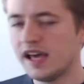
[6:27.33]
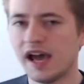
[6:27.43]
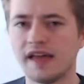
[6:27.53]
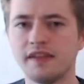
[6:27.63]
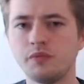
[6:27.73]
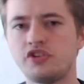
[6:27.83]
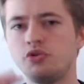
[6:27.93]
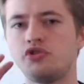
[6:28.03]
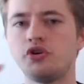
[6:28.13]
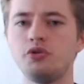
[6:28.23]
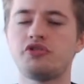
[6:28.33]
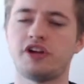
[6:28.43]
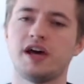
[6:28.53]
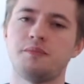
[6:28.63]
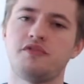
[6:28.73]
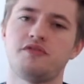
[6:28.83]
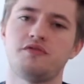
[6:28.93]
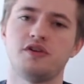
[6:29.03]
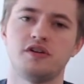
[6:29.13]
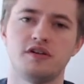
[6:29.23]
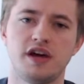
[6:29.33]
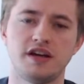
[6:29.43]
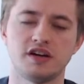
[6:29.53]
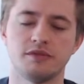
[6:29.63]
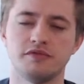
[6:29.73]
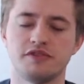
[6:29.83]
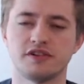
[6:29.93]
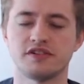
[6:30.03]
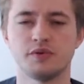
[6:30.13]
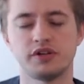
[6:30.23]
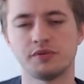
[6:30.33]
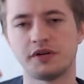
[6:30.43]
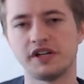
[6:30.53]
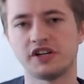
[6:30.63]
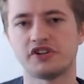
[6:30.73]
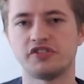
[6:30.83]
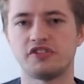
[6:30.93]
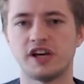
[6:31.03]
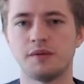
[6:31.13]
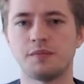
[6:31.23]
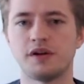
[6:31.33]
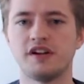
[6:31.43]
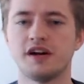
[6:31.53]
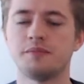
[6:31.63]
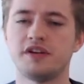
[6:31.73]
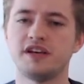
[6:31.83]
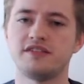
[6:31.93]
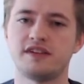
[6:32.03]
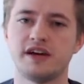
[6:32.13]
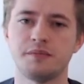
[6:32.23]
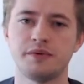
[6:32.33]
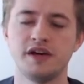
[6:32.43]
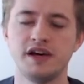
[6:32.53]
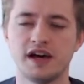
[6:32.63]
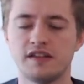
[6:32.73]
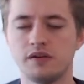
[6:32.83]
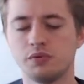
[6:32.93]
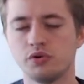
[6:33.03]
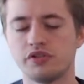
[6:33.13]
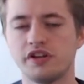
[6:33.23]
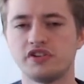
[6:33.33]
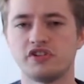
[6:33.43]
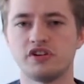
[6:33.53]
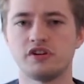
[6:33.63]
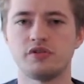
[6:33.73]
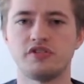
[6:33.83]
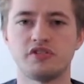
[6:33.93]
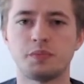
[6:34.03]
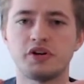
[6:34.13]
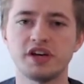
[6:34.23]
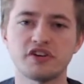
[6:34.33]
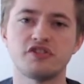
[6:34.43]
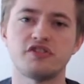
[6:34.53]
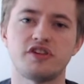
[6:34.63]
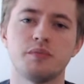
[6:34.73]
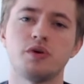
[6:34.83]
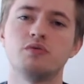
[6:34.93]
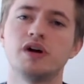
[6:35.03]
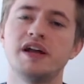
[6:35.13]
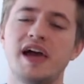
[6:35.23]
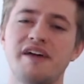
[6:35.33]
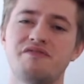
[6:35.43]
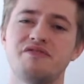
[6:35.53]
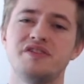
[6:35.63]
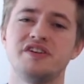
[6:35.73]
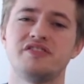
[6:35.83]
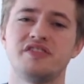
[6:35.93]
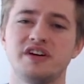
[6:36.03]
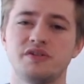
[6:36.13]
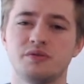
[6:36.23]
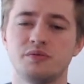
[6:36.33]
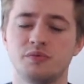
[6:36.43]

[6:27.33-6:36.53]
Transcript: And then we do 2 steps for any Kalman filter. We do a prediction step and an update step. And the important thing to note is the prediction step we run on every single